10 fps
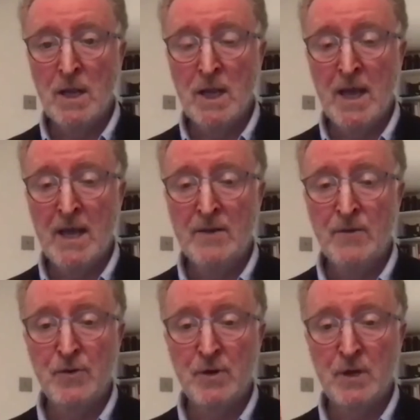And
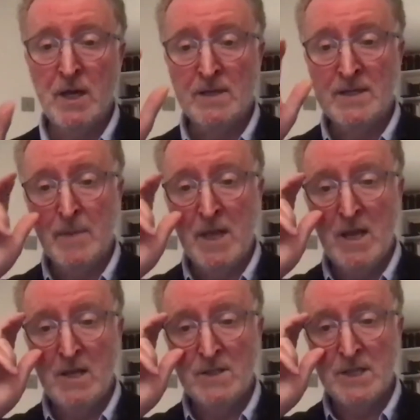Debbie
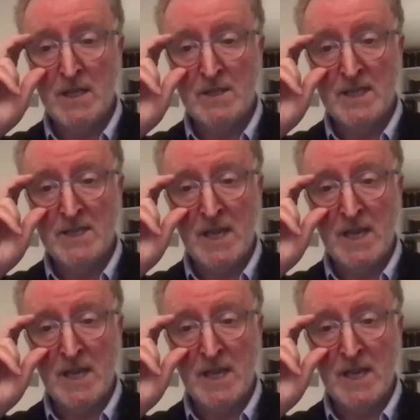says,